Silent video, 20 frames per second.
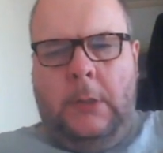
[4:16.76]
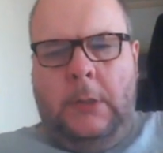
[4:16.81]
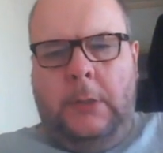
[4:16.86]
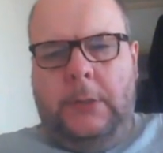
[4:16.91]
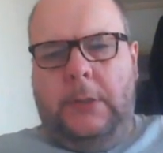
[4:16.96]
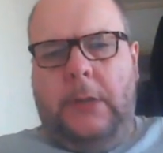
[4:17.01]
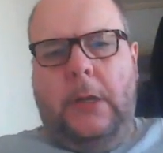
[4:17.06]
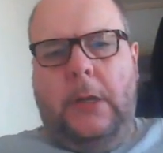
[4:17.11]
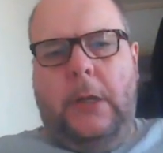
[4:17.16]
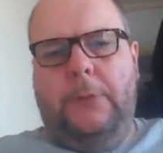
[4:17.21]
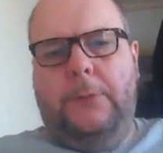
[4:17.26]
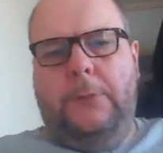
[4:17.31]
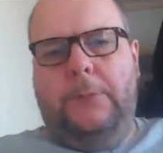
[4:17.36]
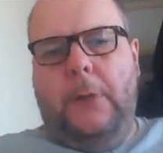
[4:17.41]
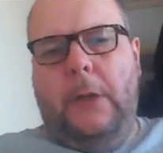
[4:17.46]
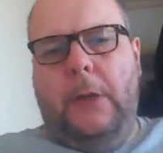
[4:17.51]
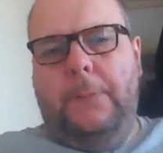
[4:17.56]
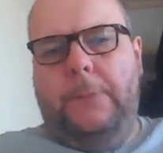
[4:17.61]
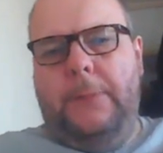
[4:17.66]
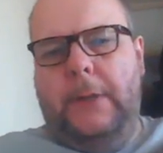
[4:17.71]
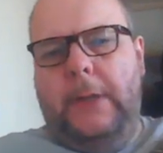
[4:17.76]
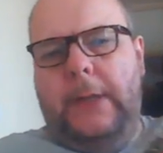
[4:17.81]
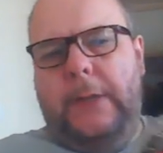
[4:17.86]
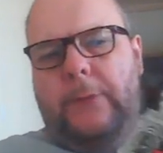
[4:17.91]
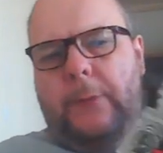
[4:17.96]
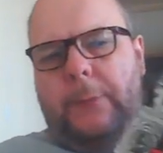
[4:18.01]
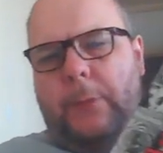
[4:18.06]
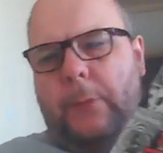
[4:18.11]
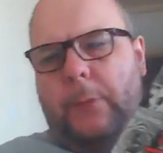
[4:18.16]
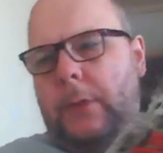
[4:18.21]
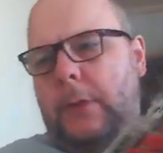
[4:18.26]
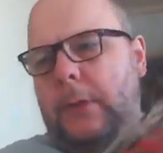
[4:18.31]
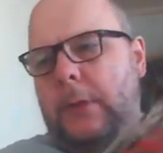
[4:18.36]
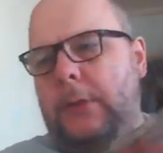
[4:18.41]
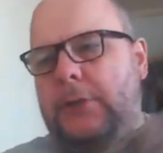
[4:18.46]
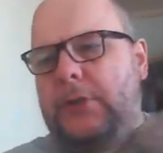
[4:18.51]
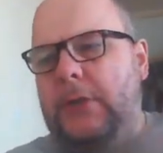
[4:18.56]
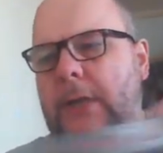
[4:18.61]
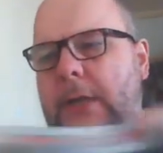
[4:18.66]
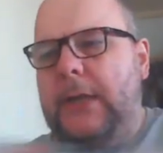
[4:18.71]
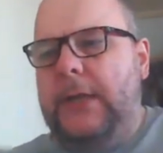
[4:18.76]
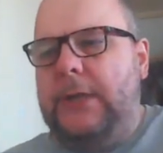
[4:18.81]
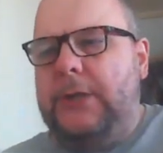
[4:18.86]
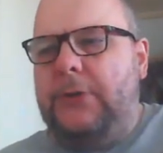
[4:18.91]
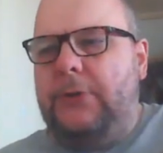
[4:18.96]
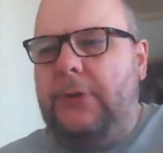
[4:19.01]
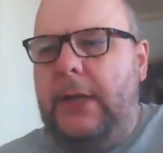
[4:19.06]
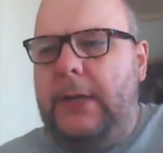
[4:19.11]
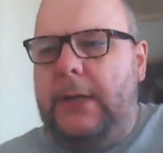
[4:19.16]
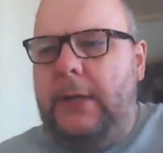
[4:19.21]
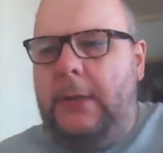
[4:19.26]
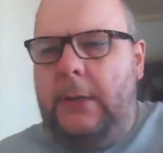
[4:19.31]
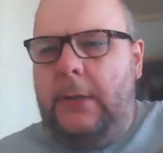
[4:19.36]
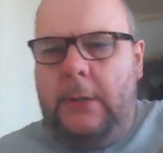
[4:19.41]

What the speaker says: So unbelievable. Cheers, Greg.